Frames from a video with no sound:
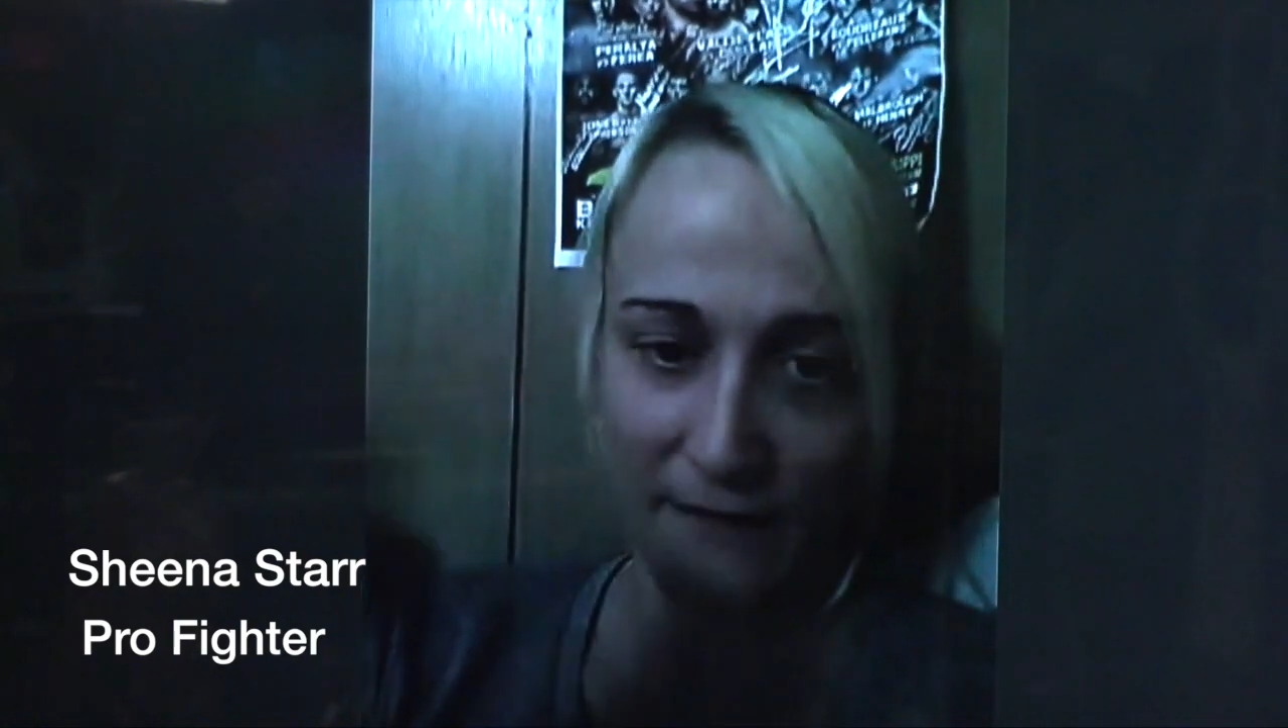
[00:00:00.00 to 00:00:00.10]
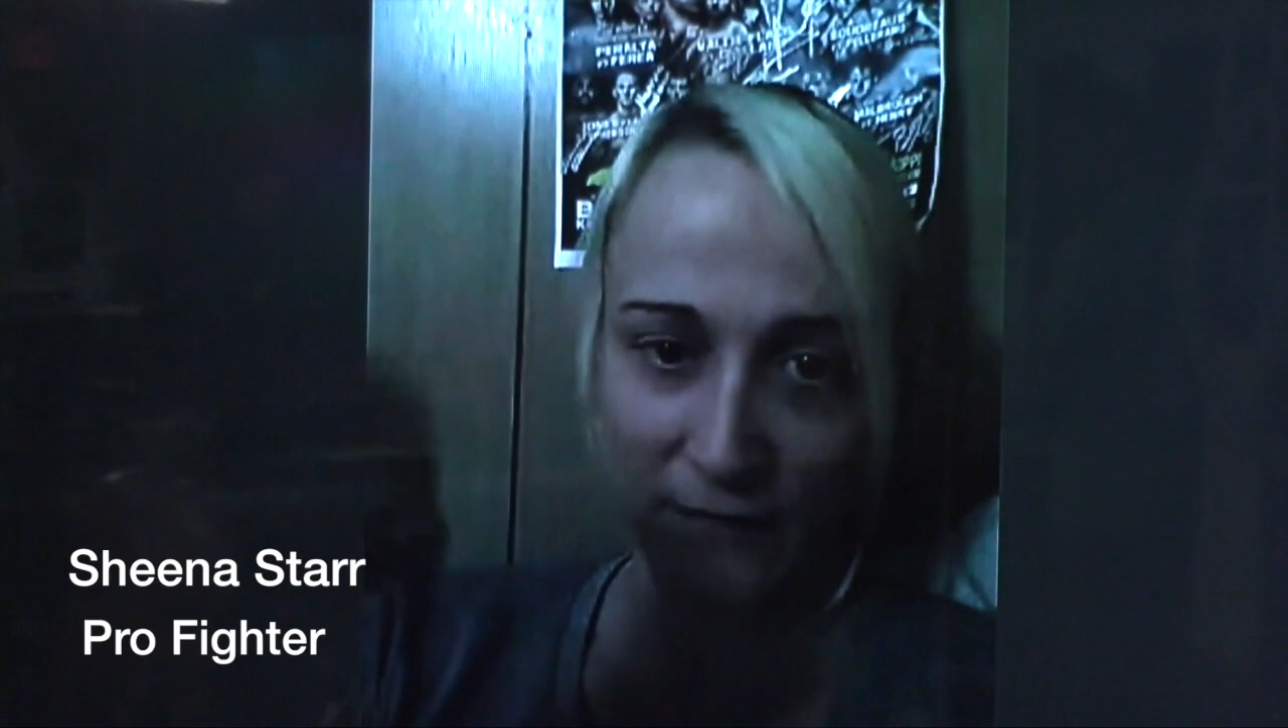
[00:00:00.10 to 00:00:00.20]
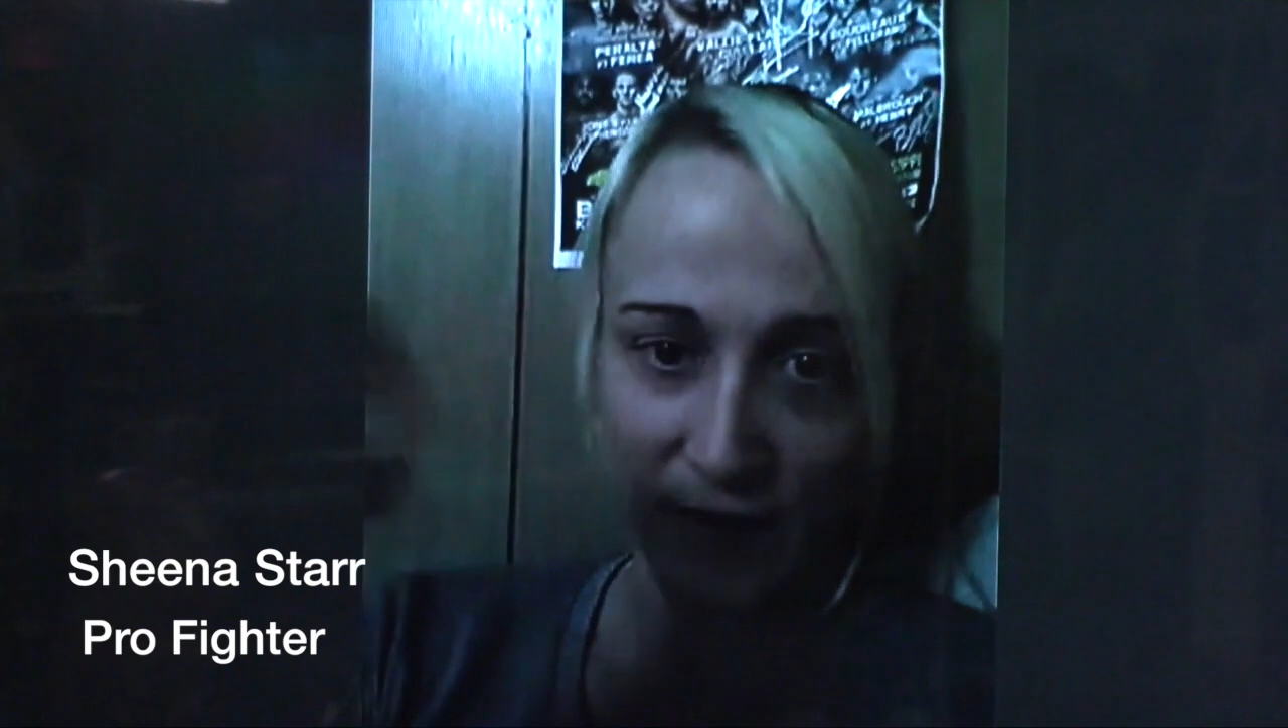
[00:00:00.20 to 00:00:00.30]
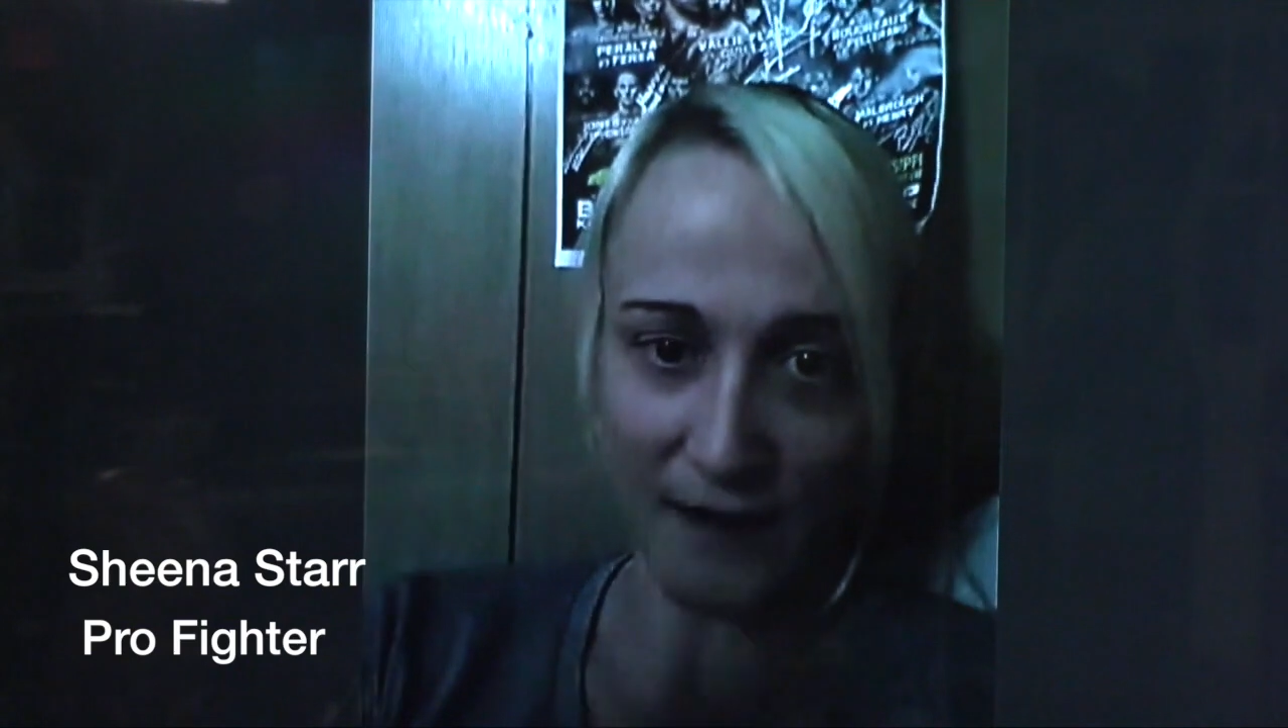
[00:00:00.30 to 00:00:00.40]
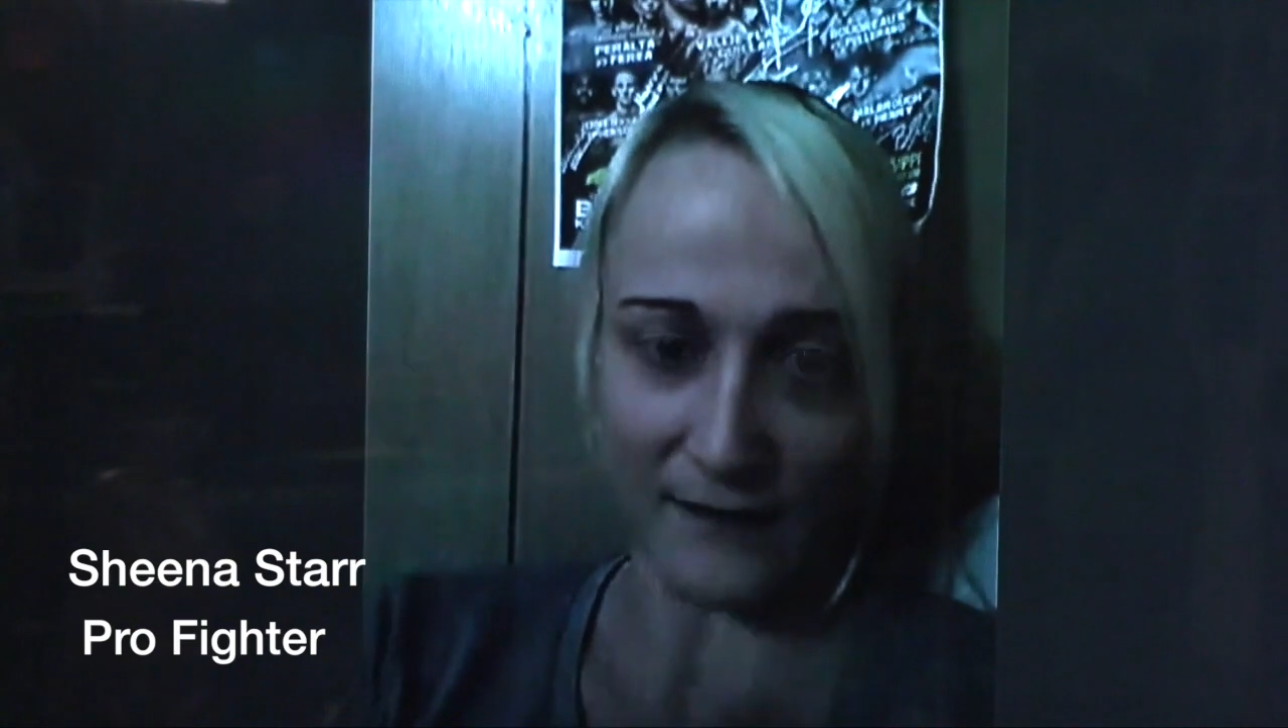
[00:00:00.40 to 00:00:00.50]

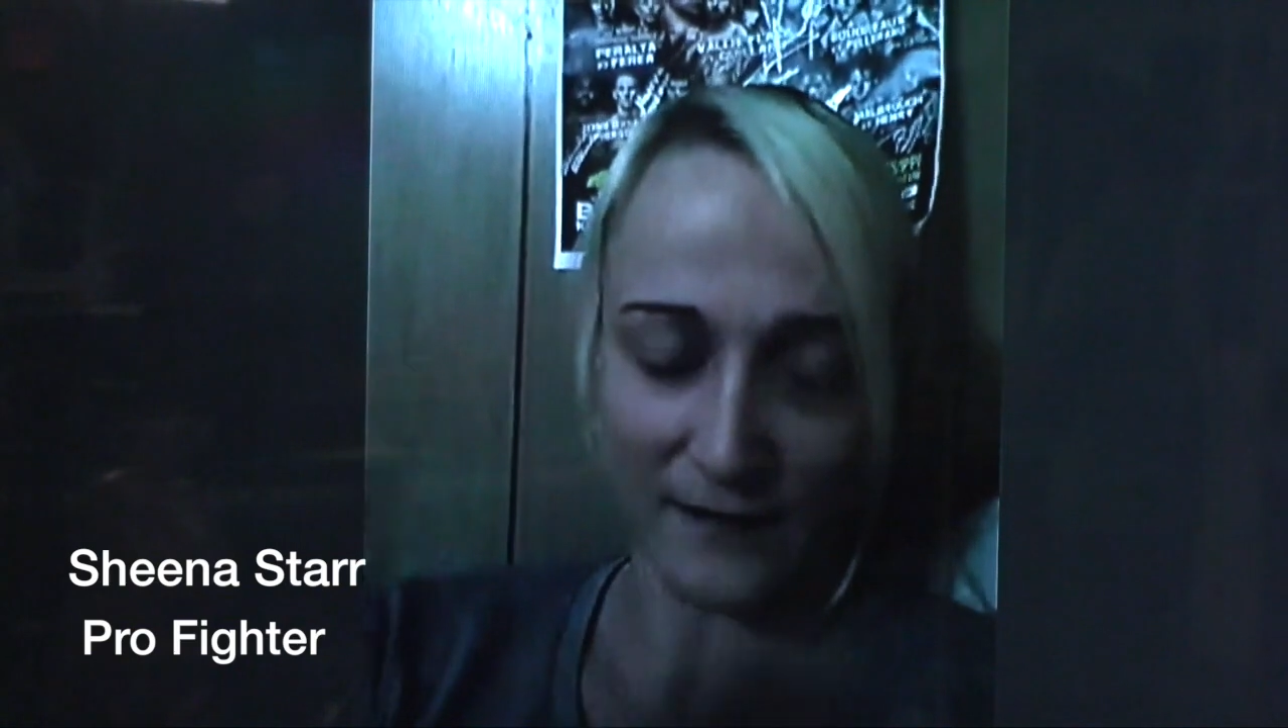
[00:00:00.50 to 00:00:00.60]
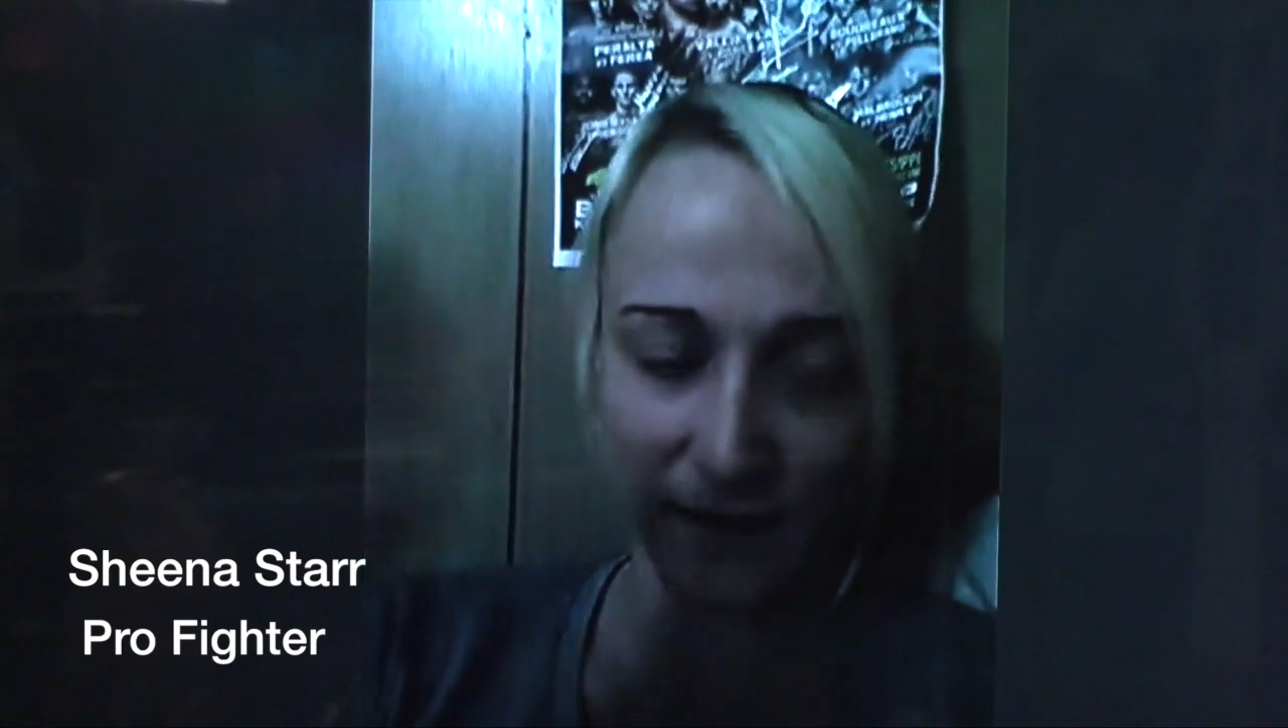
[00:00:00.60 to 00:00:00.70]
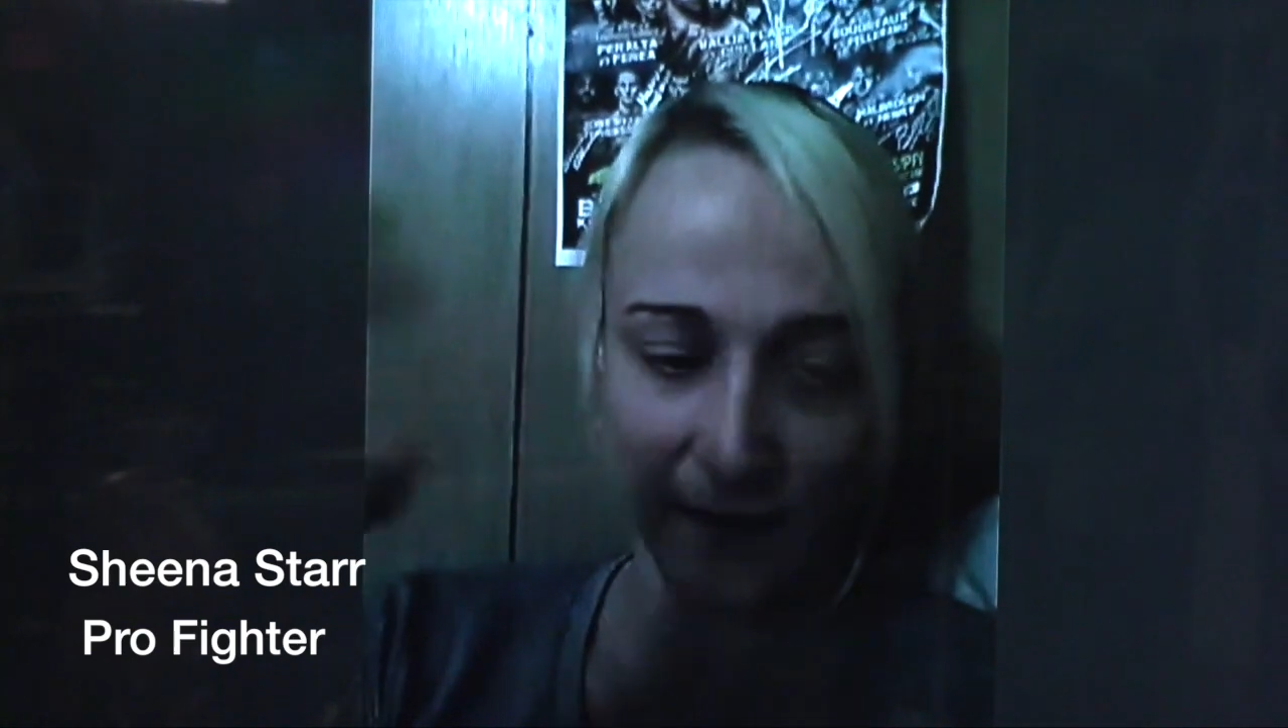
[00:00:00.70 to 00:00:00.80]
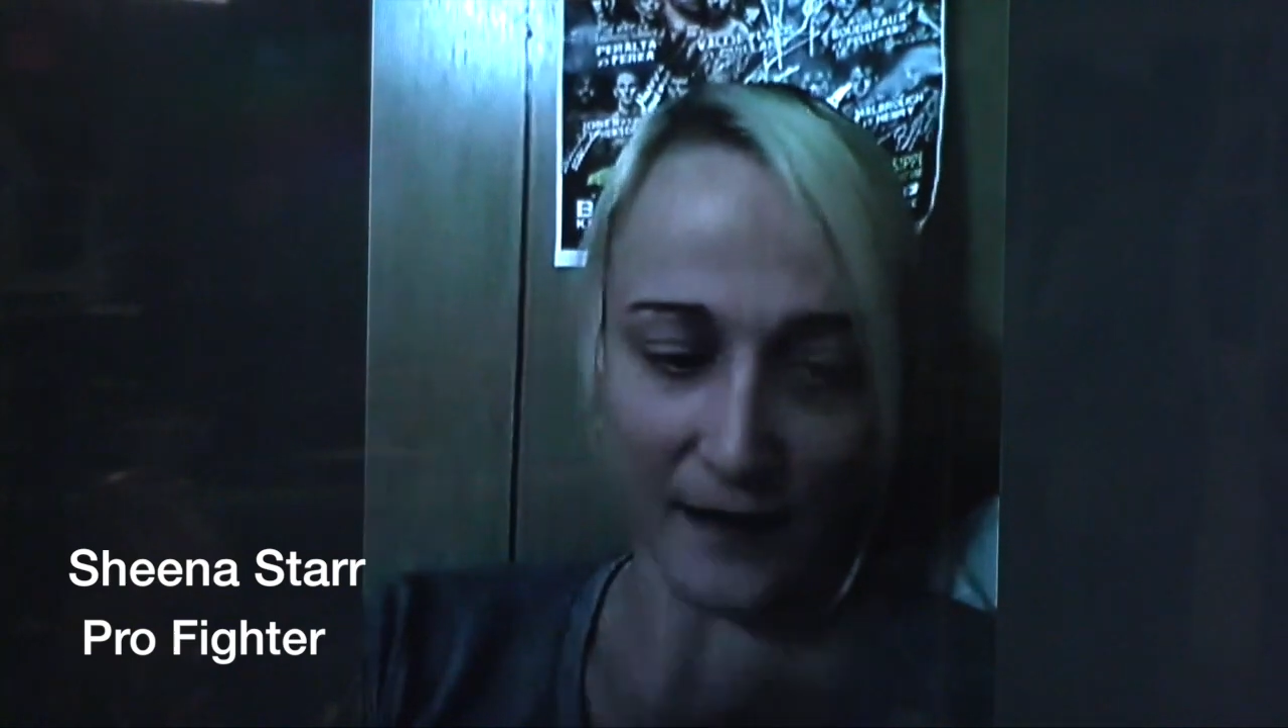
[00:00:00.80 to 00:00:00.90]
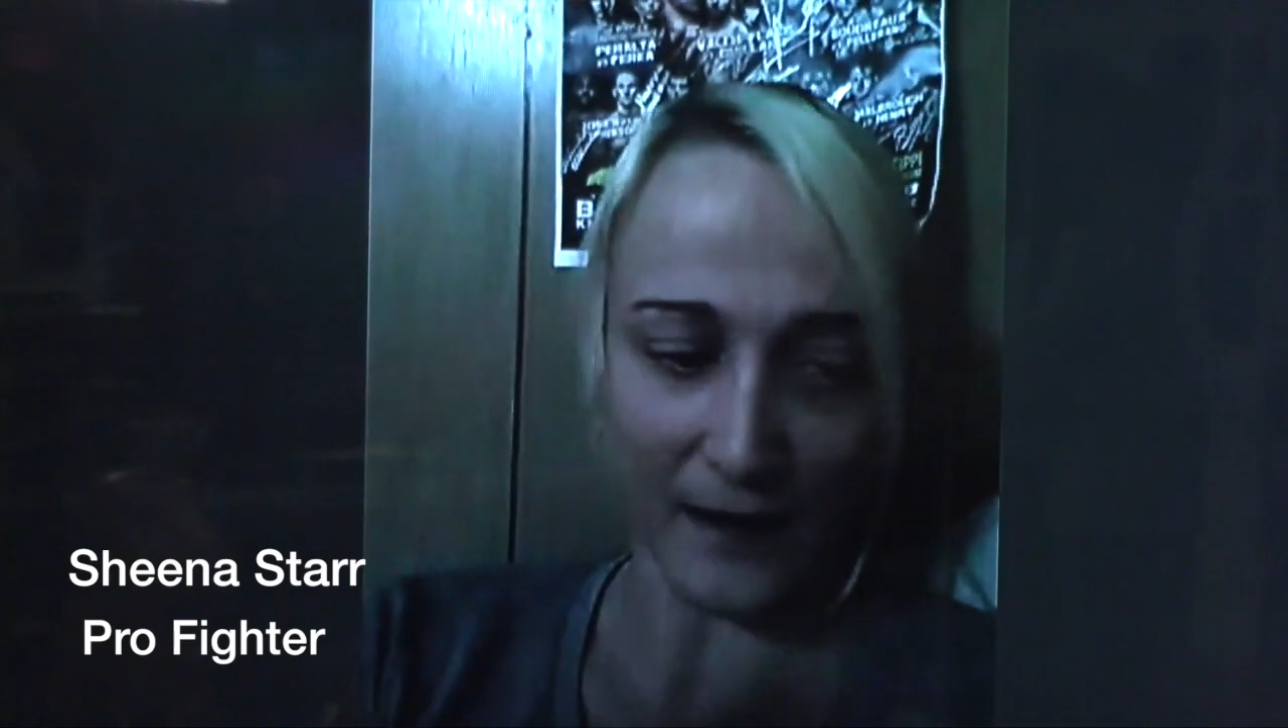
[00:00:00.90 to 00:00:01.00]

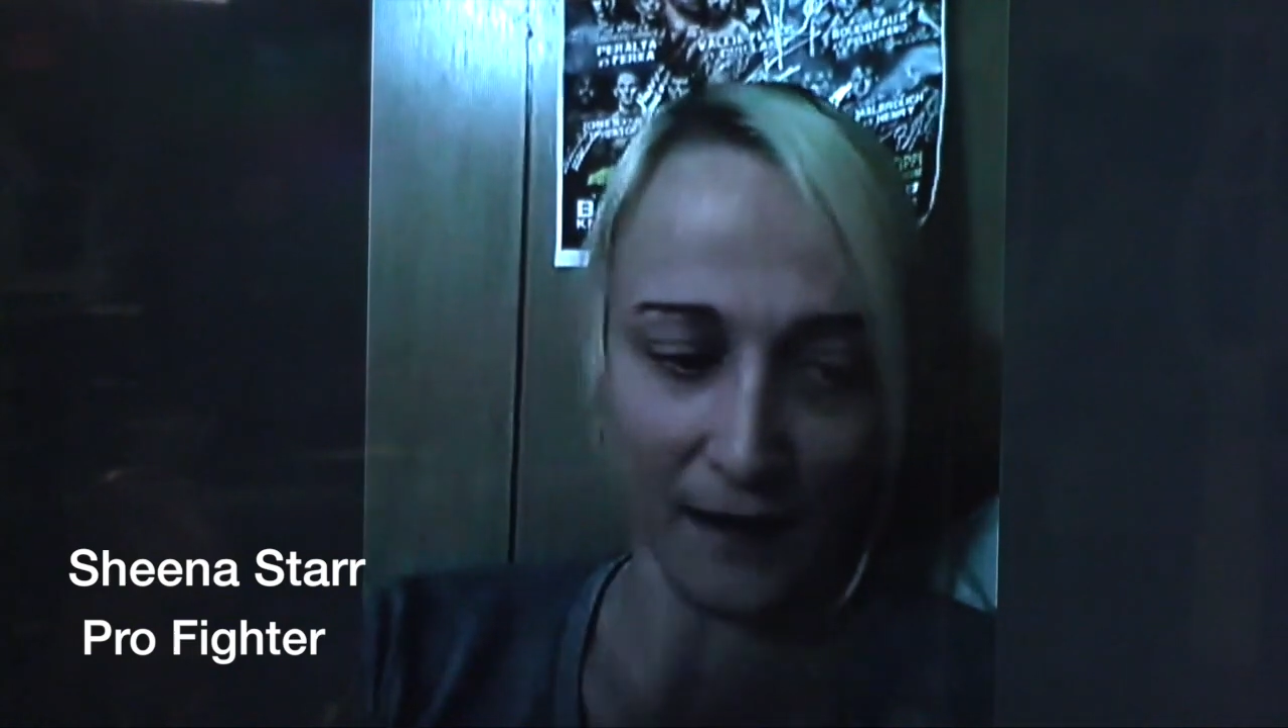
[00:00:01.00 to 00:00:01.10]
advertising,